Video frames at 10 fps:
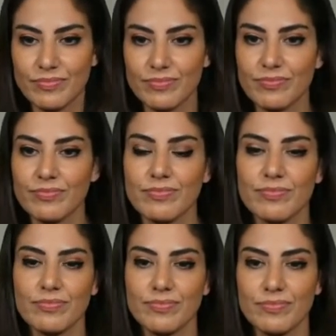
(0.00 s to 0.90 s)

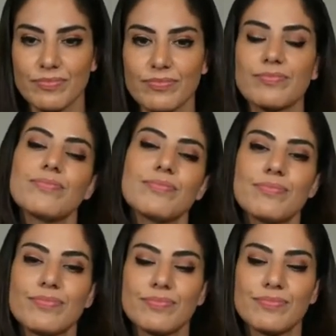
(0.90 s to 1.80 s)

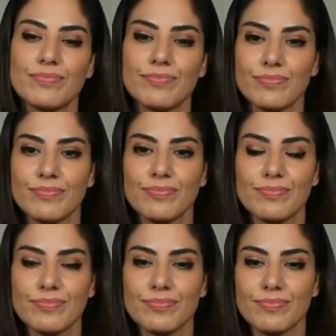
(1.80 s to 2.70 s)

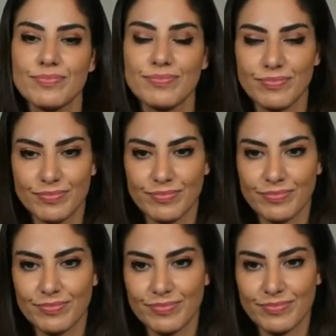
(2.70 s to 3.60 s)

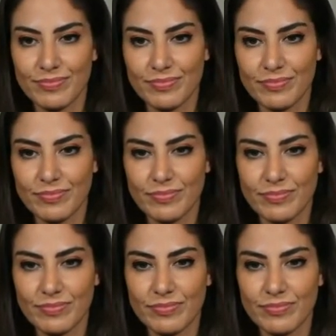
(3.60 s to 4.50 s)

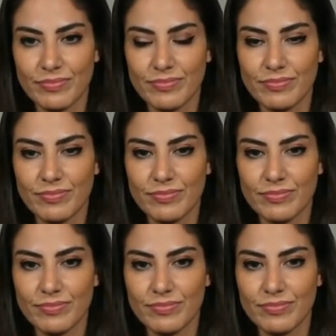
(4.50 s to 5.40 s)

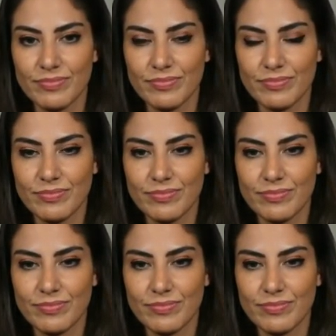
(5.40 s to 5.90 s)
This person isn't speaking.